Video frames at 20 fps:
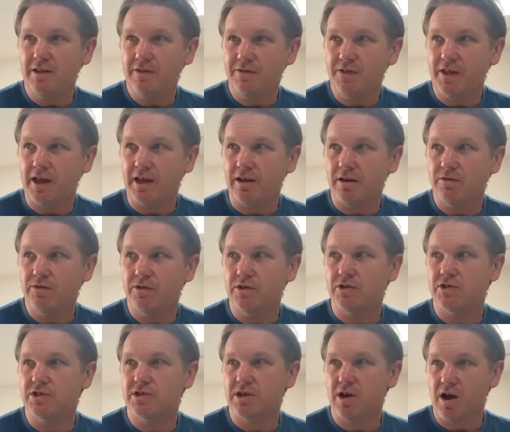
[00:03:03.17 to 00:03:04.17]
think the
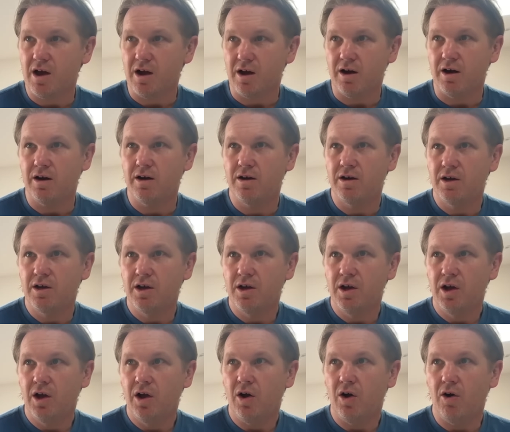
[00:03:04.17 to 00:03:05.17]
scar
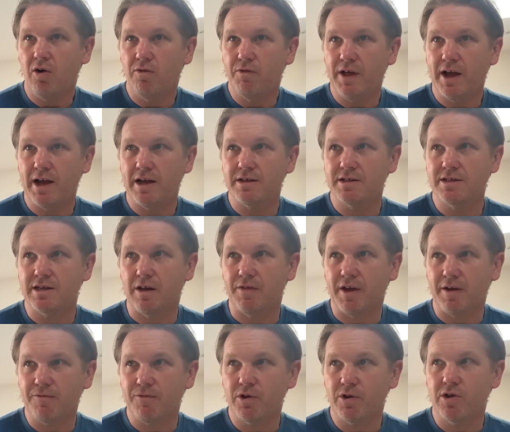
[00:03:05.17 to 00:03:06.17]
of that South
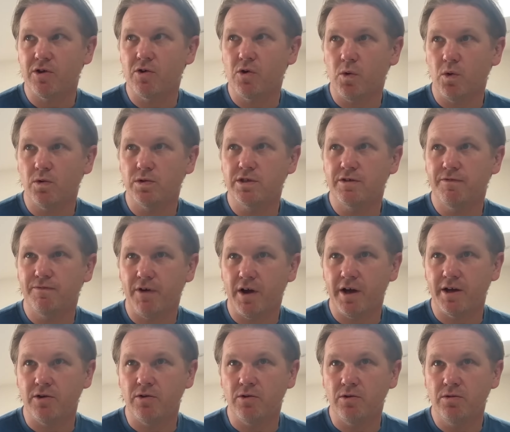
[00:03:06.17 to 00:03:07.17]
Africa
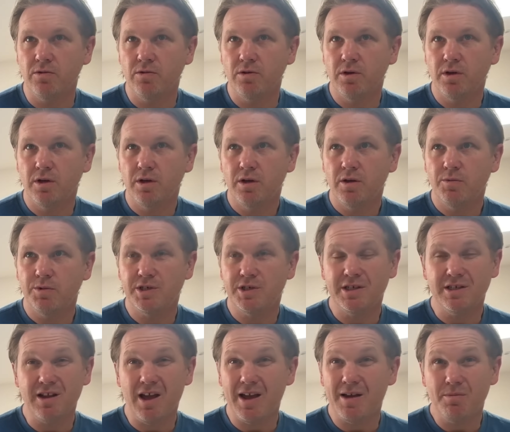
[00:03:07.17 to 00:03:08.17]
quarter-final, which
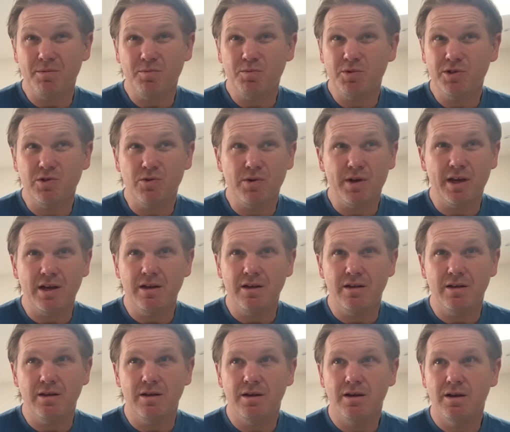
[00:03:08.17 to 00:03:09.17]
is like, we're talking
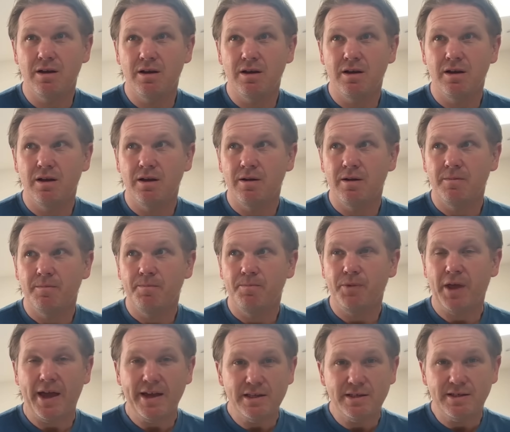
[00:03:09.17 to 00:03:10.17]

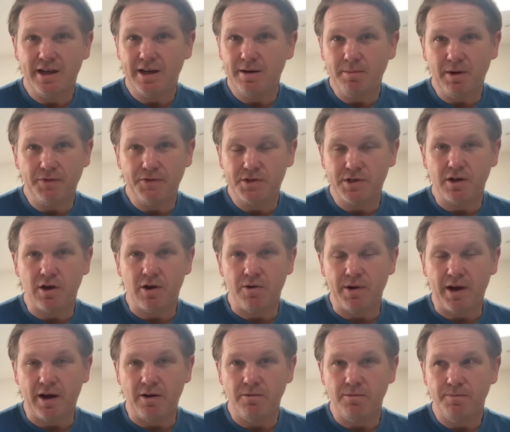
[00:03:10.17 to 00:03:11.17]
18 months ago
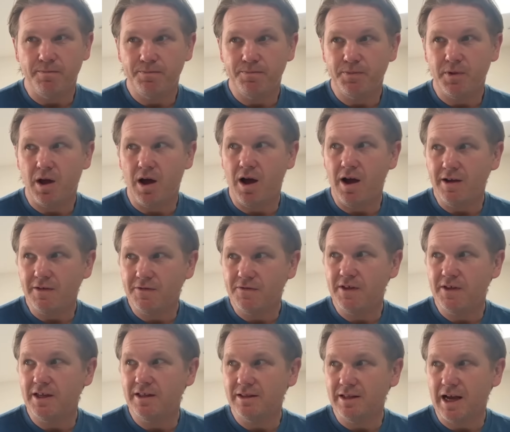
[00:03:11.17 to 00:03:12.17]
now, I
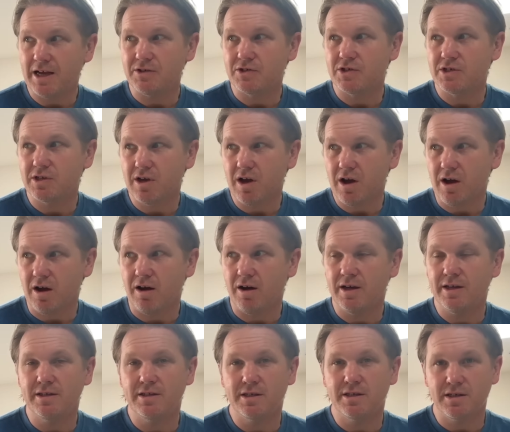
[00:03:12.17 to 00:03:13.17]
think that scar
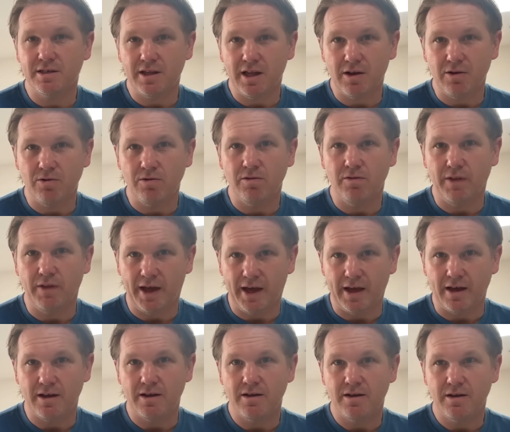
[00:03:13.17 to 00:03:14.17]
is still there.